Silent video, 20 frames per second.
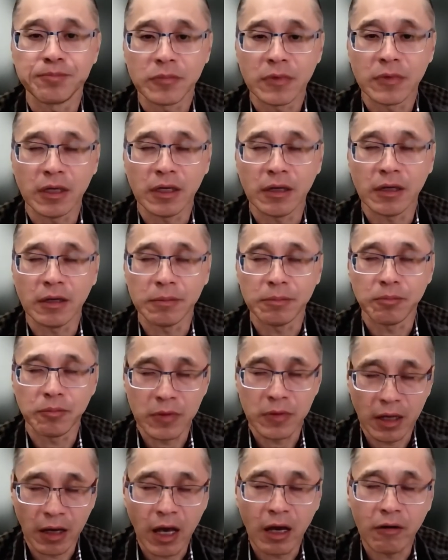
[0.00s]
they
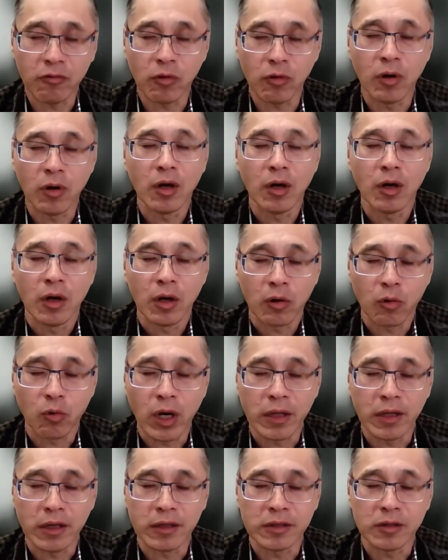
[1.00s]
have
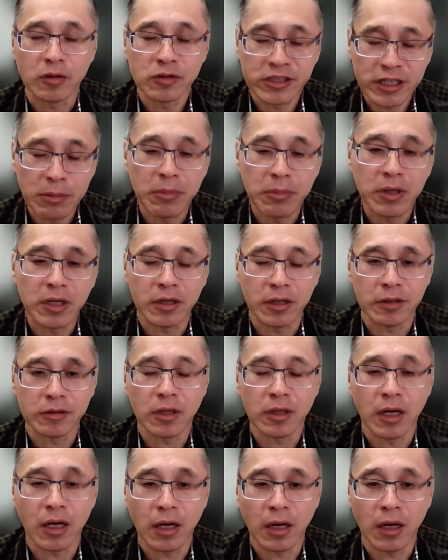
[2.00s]
quite a similar
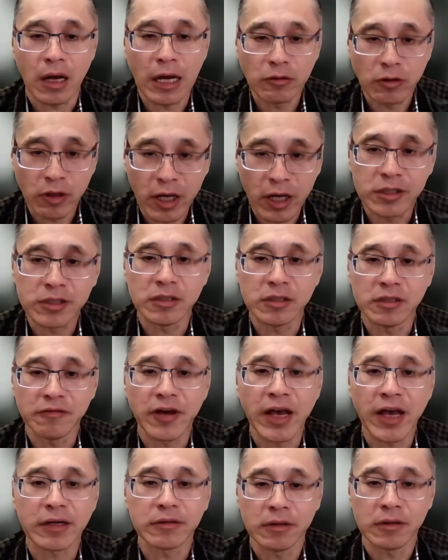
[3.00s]
education
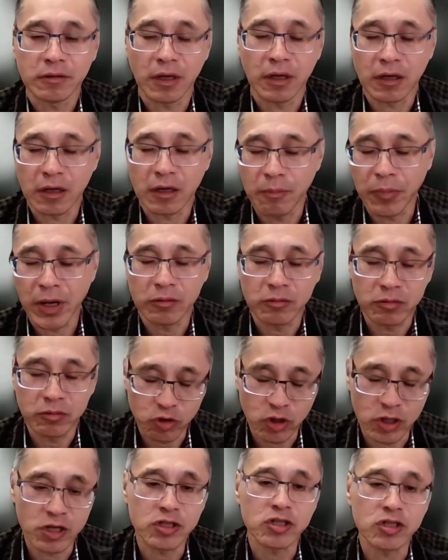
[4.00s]
effect compared to
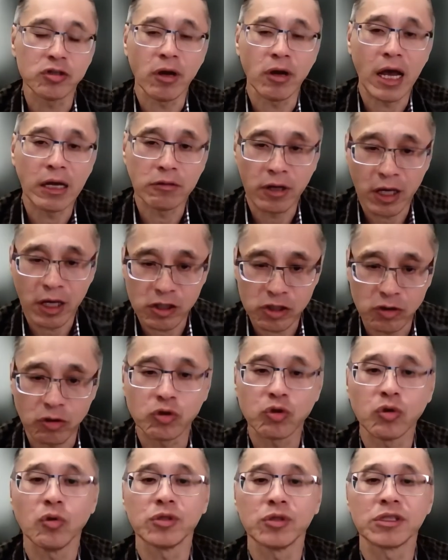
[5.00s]
traditional educational
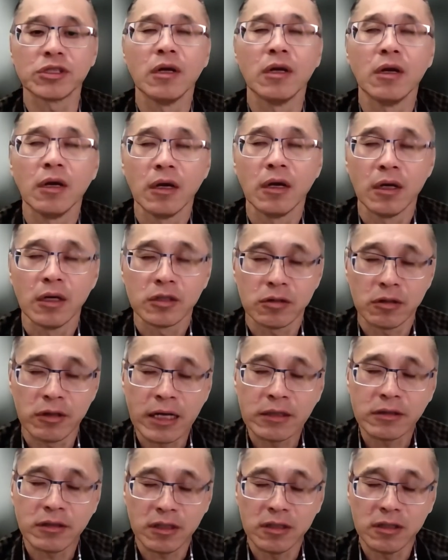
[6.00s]
tools. So
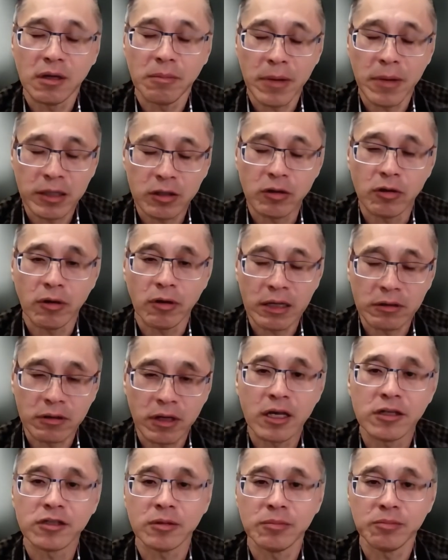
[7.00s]
that's in the medical
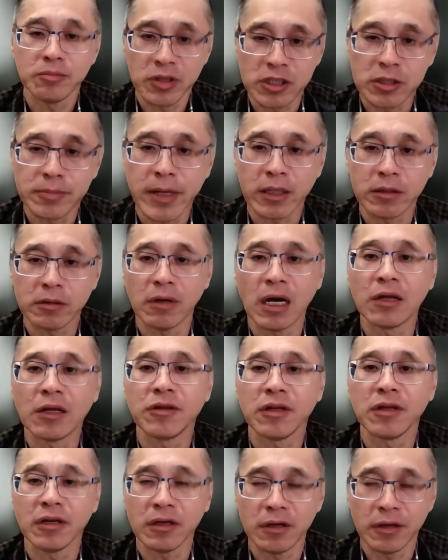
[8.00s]
education perspective. I
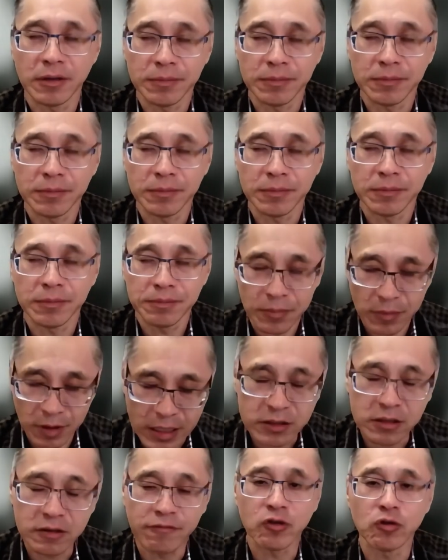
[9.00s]
think that's the
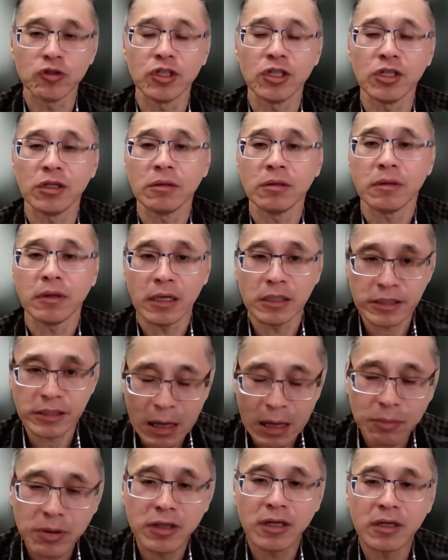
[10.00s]
future. It's
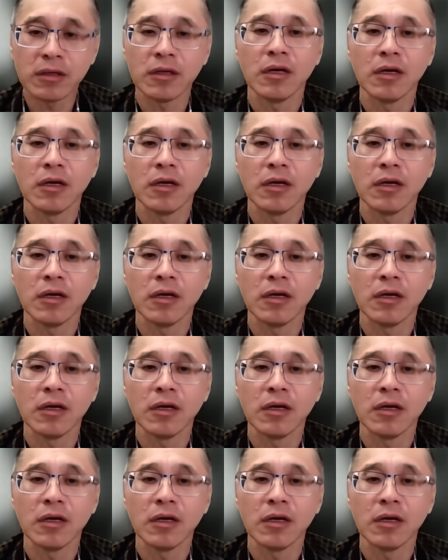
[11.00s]
happening.